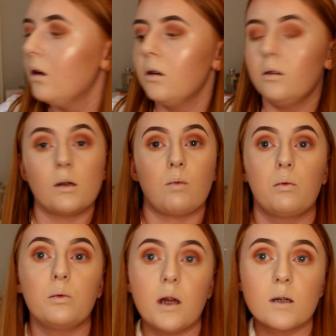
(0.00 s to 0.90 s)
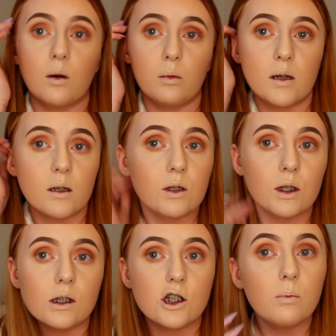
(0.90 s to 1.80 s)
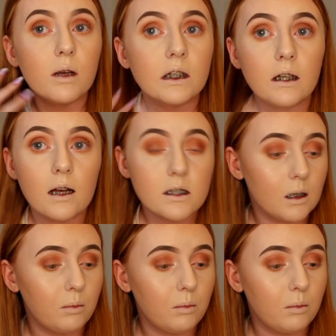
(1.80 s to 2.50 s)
This probably sounds really cheapy and nasty,